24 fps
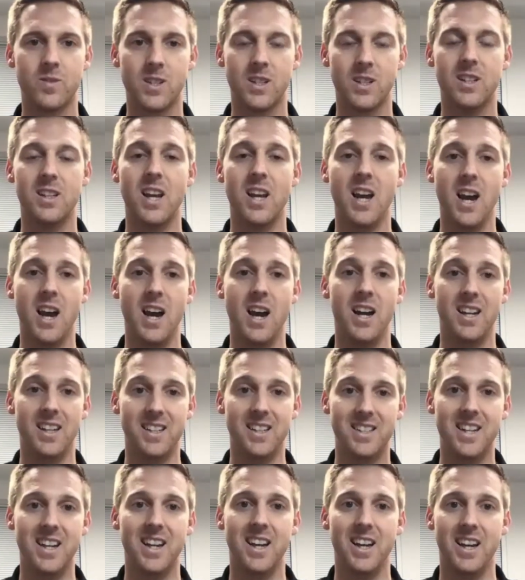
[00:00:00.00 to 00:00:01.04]
Yeah, it
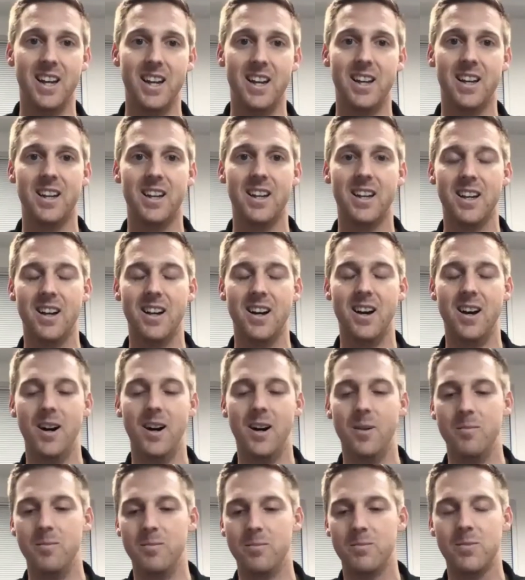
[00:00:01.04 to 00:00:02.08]
did.
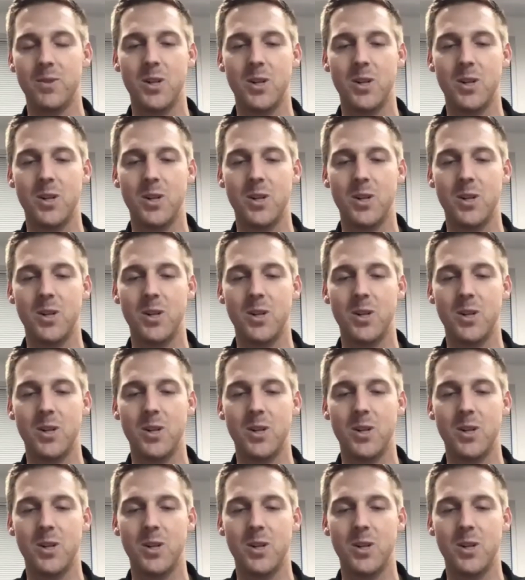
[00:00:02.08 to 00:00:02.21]
Um,